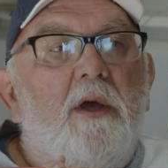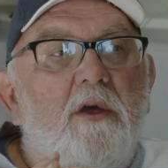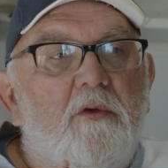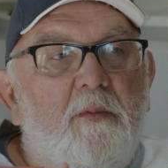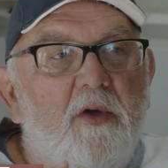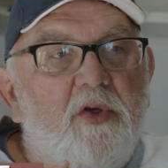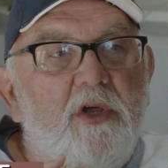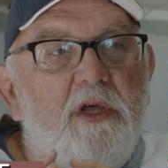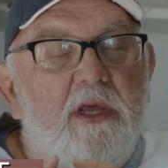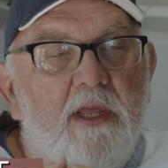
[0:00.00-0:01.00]

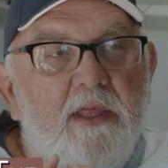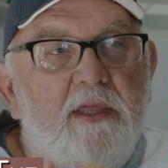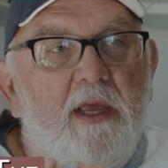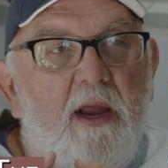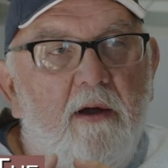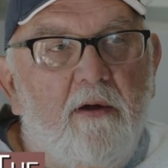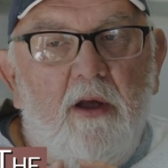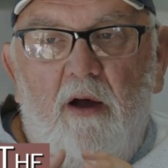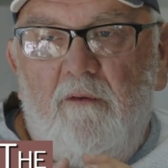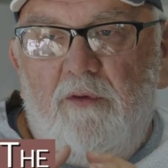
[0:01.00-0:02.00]
especially in the area
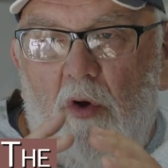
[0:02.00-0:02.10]
of the